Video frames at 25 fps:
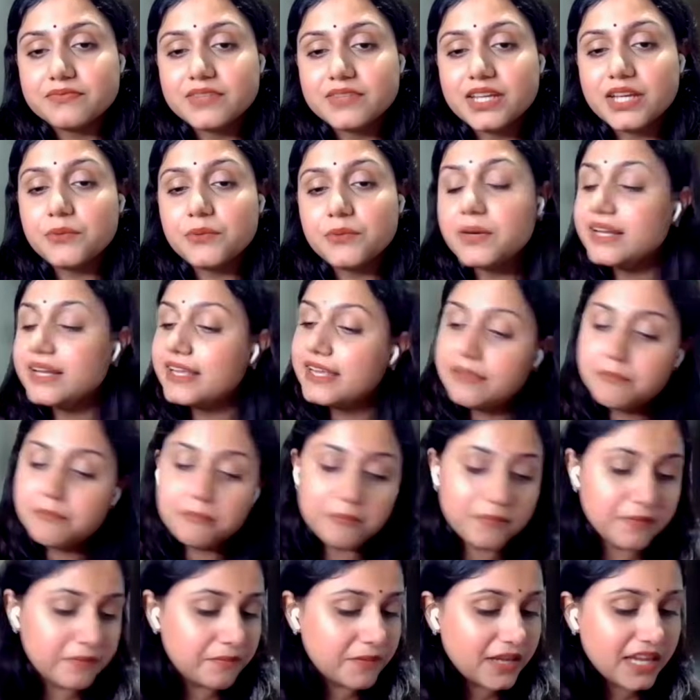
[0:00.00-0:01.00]
It will
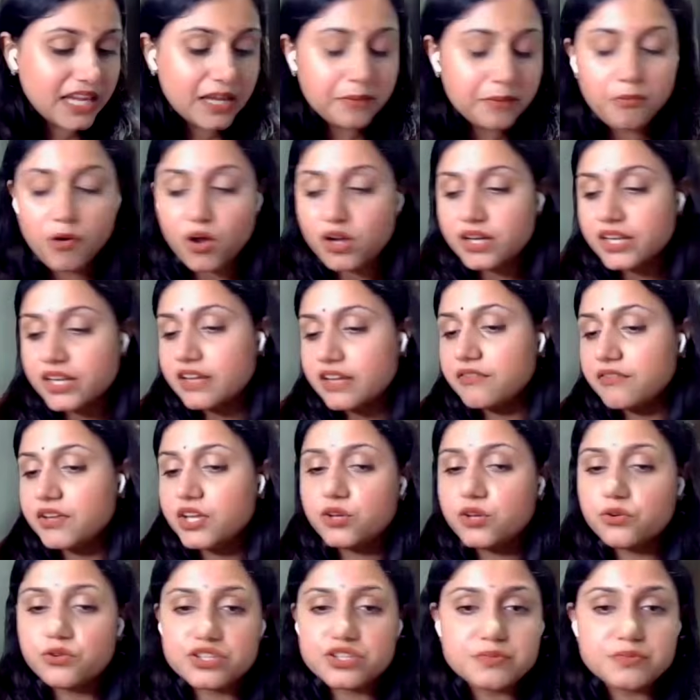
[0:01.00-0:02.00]
keep on giving
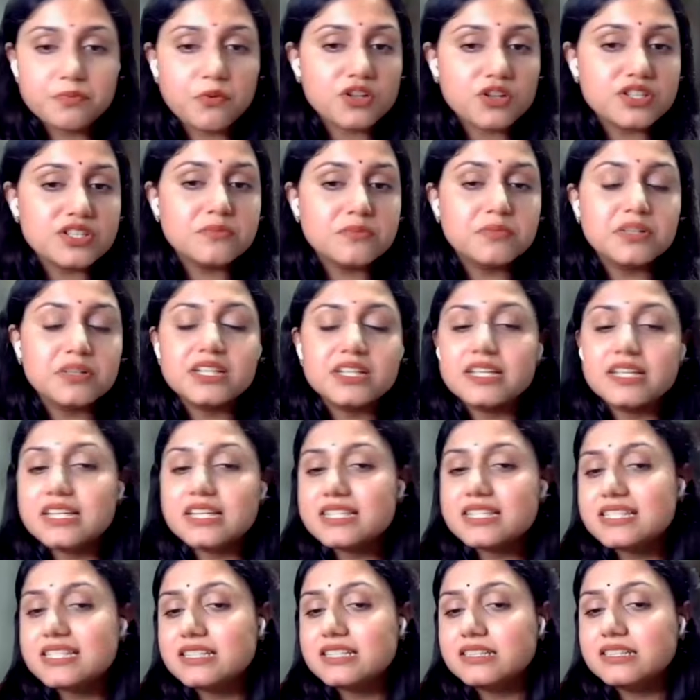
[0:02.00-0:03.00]
you
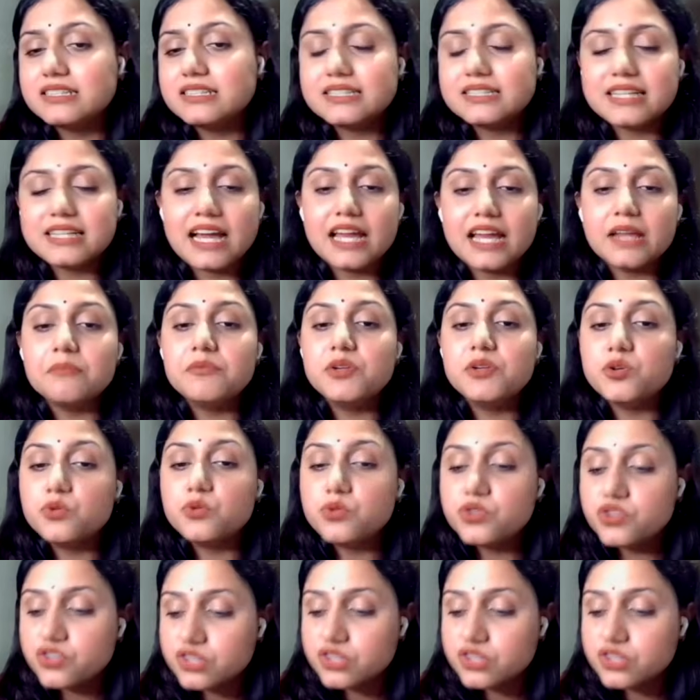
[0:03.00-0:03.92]
responsibilities till the time you